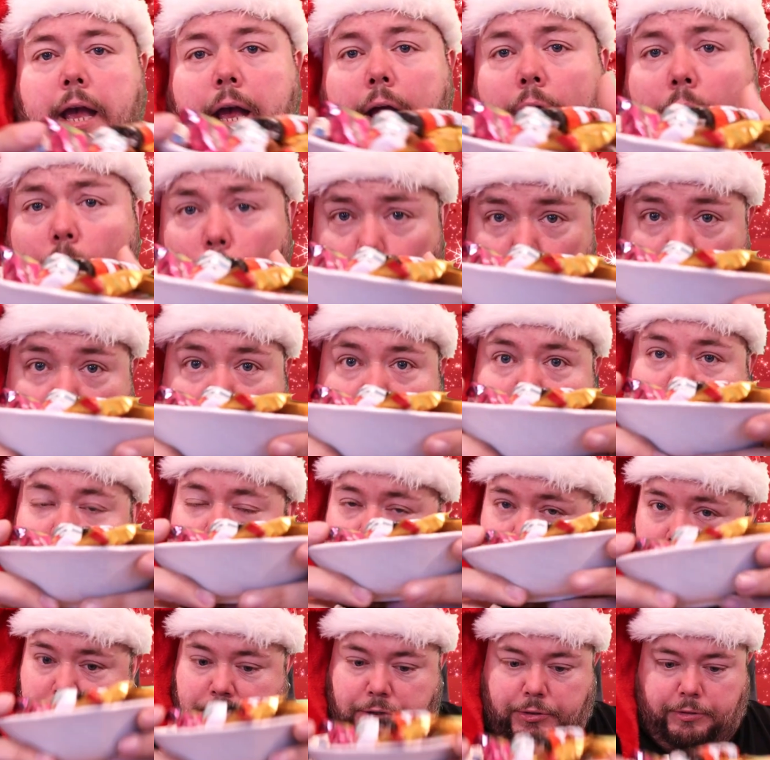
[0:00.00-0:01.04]

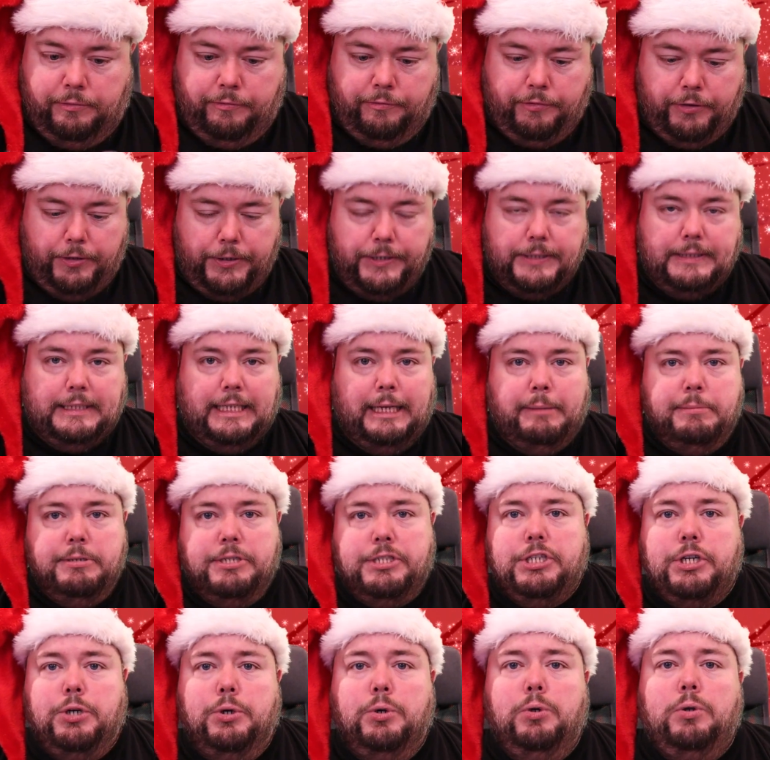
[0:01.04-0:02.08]
Welcome to the first
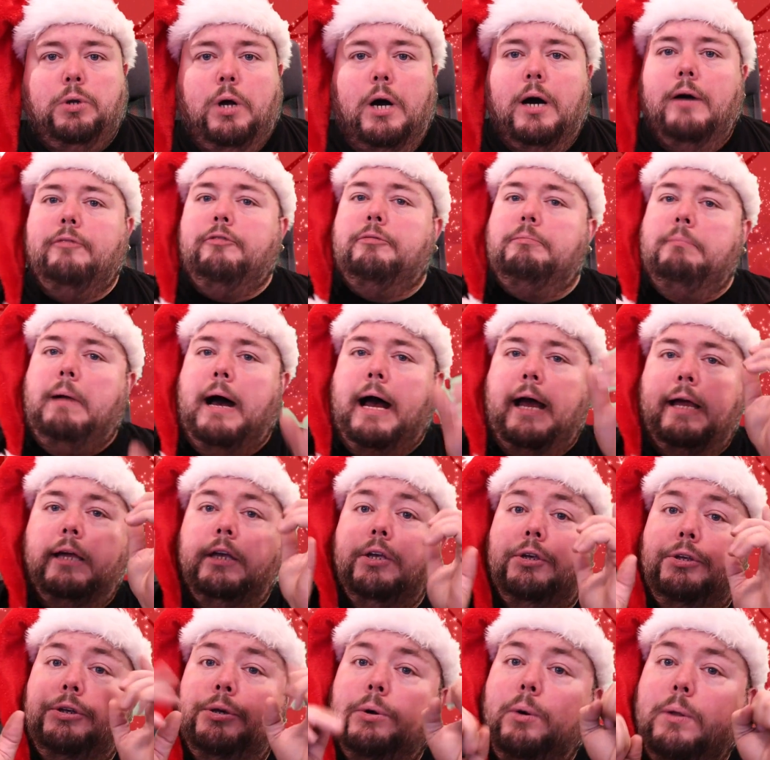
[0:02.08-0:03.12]
episode of my
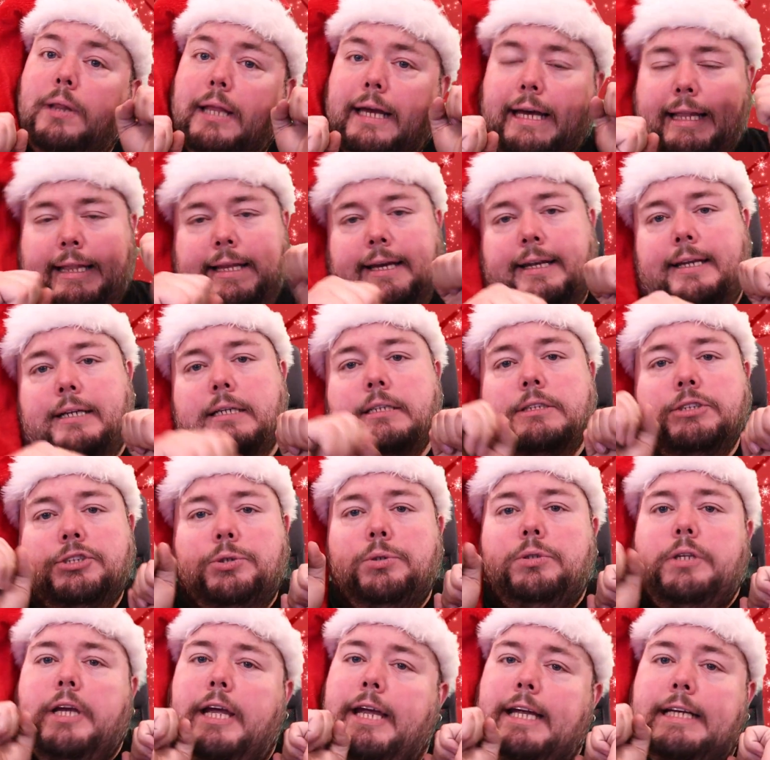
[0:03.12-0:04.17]
Yule calendar.
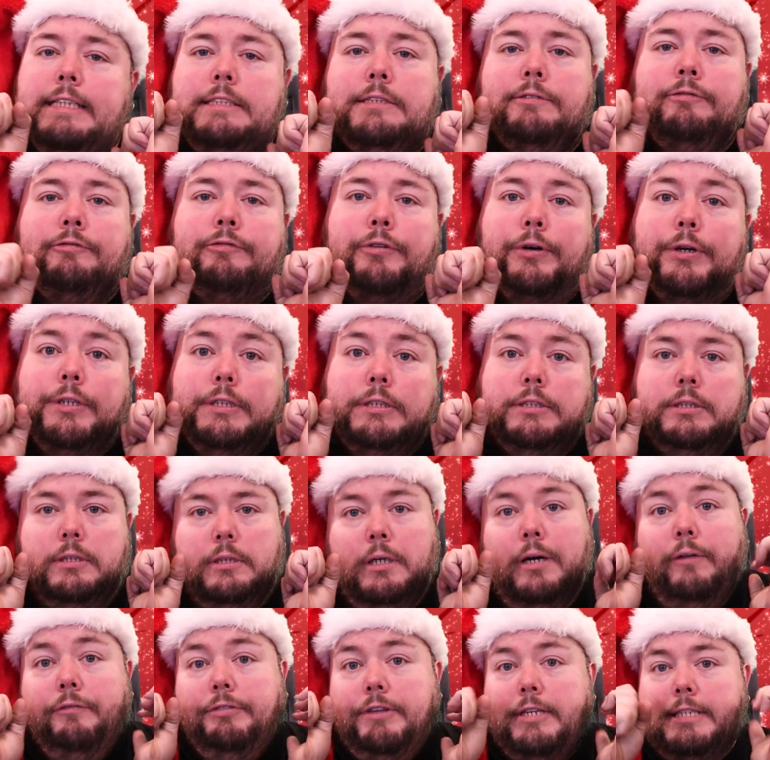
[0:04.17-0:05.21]
Today is the 1st
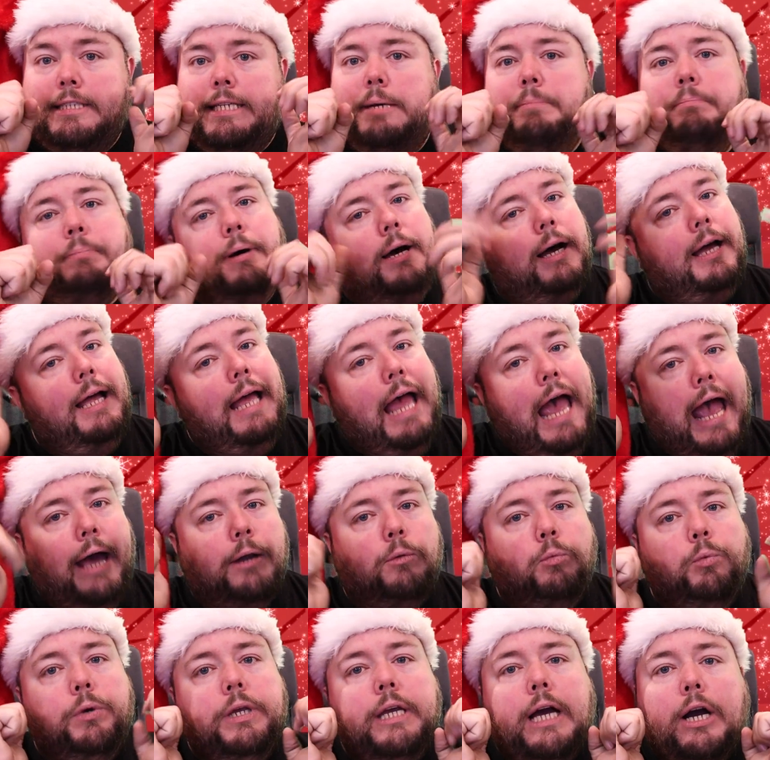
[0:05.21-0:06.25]
of December
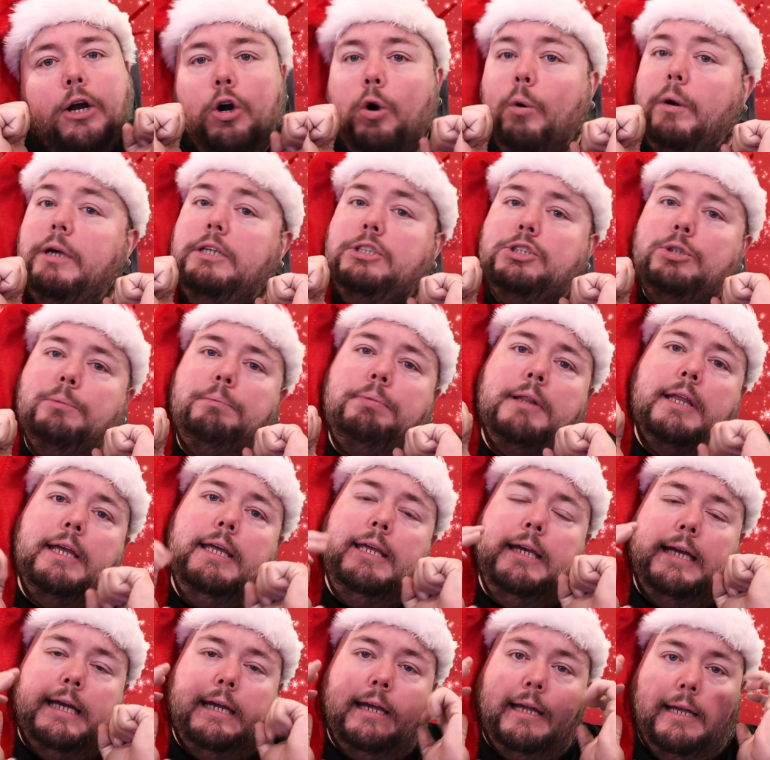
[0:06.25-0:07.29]
and we are going to play
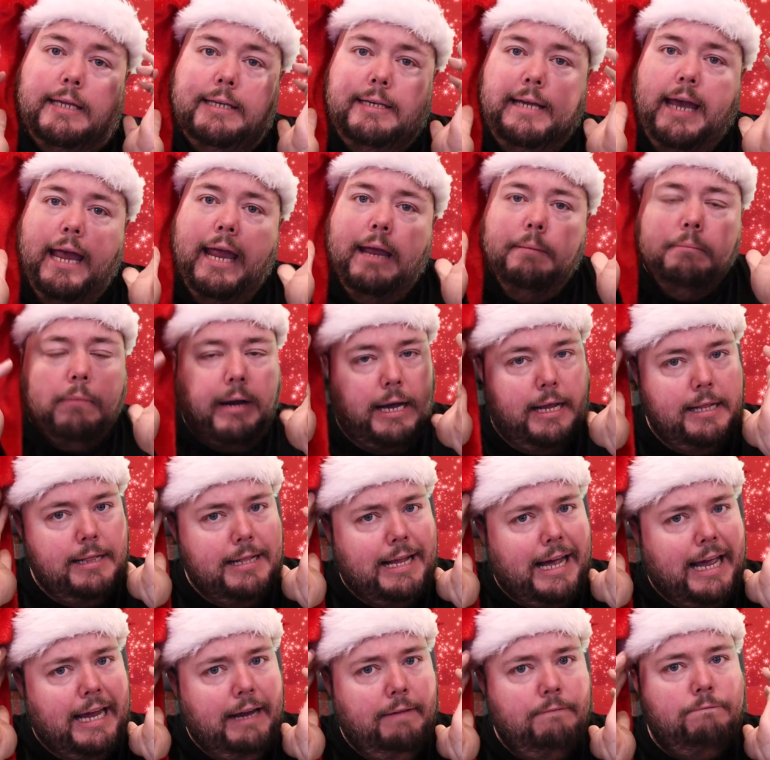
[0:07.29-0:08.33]
a game I
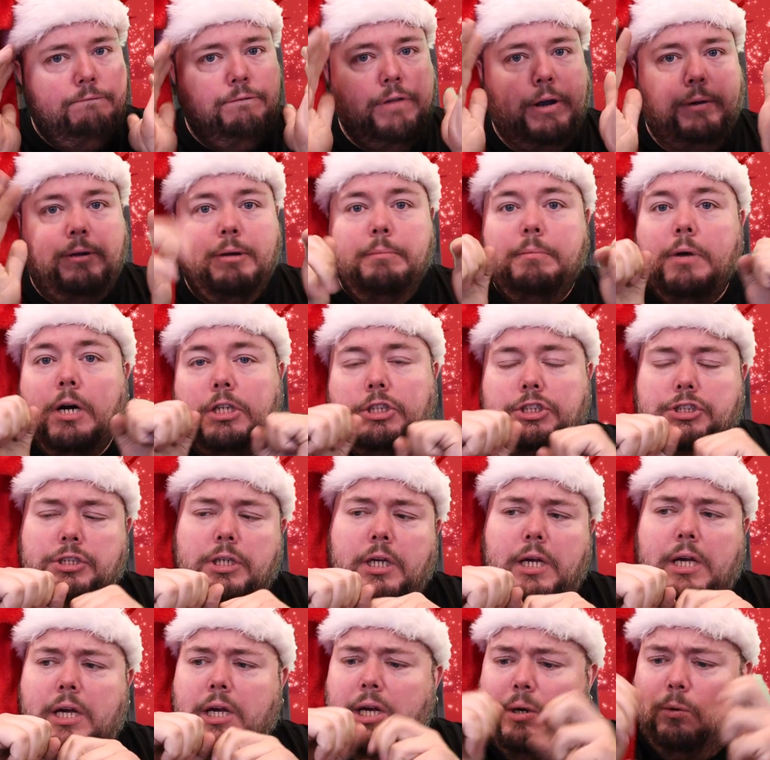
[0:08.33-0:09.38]
like very much.
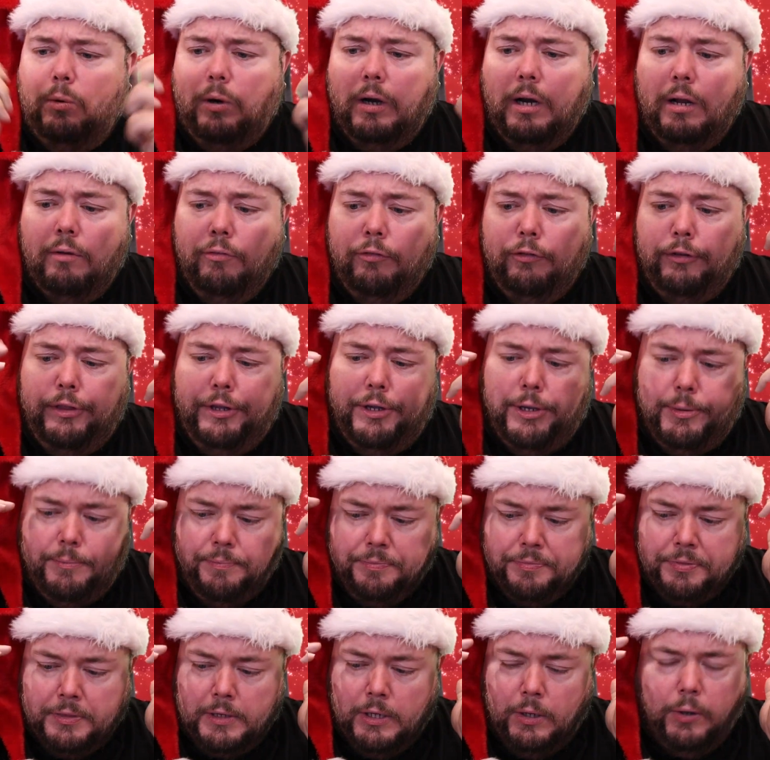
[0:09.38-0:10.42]
One of the
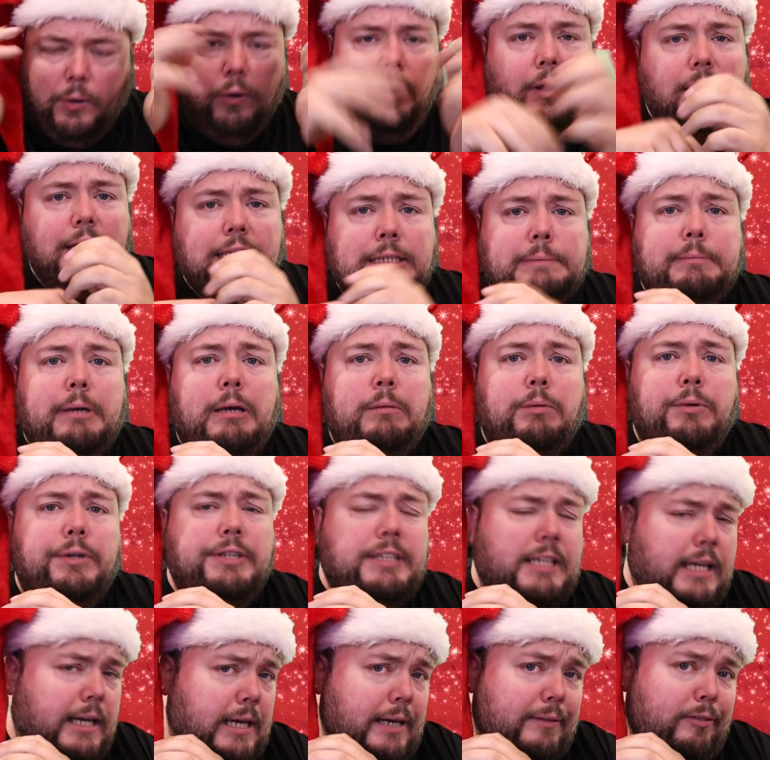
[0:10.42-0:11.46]
earliest memories
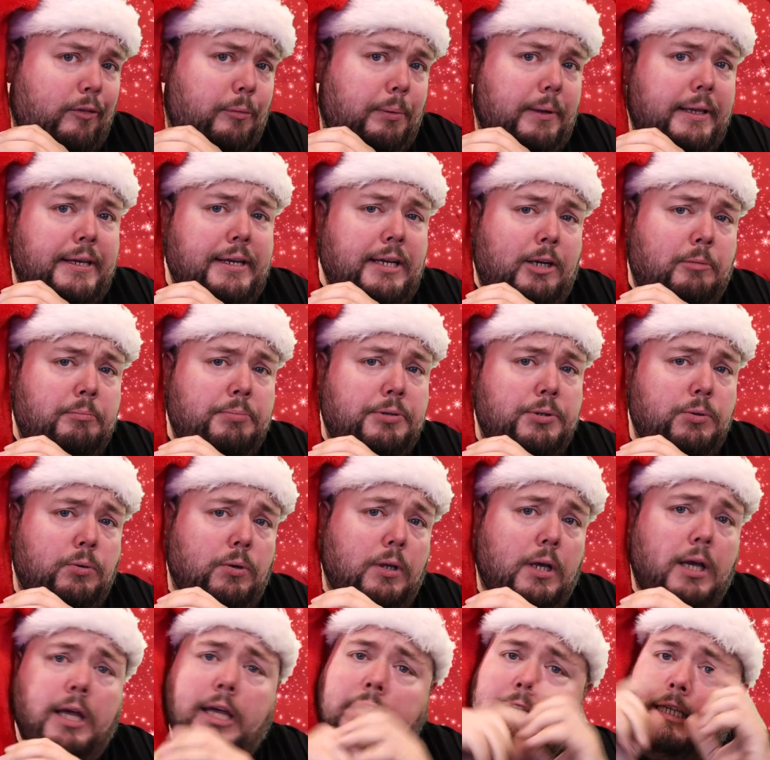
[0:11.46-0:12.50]
I have of playing
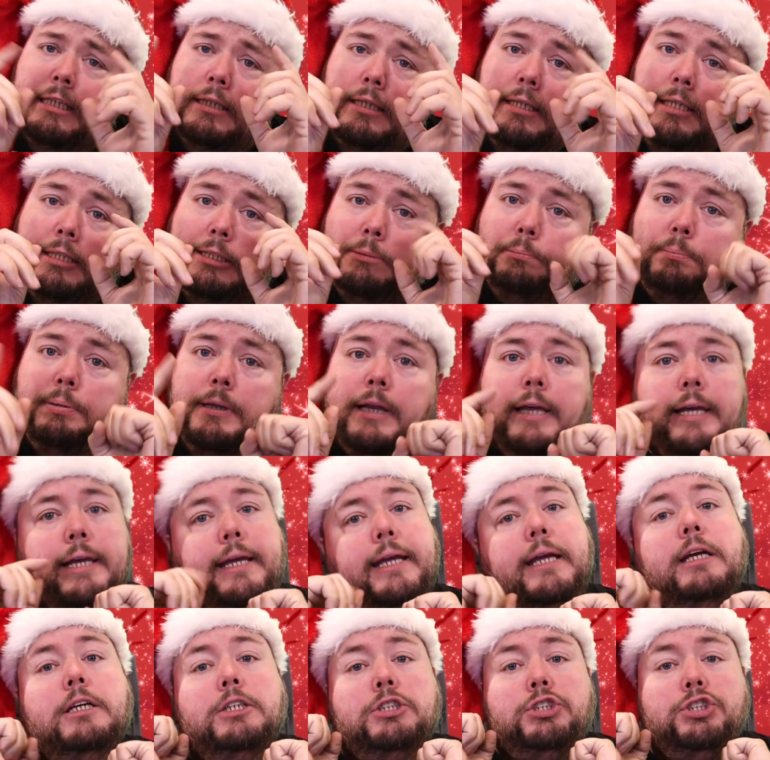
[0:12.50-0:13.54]
computer is
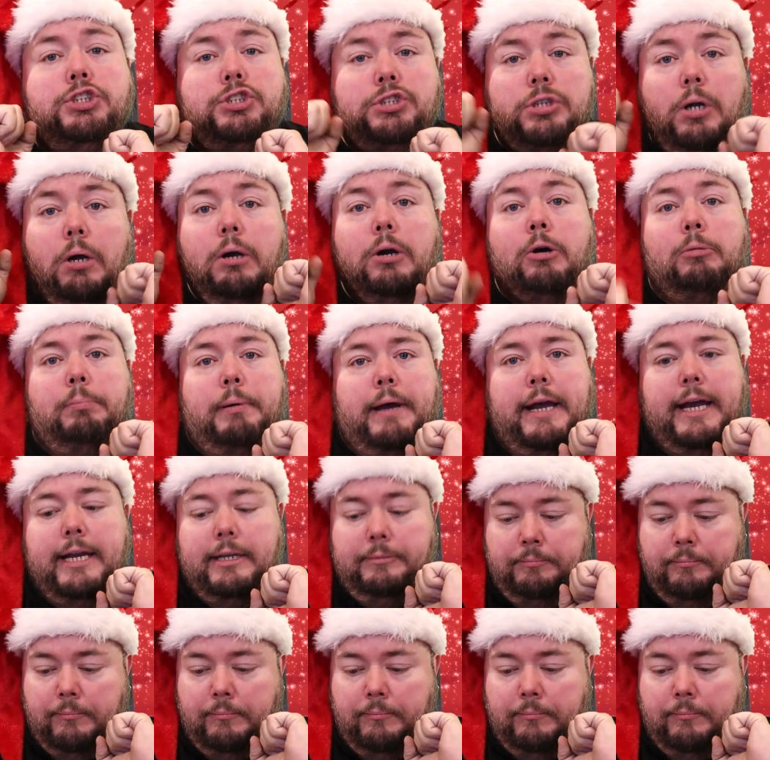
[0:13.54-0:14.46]
playing Sokoban.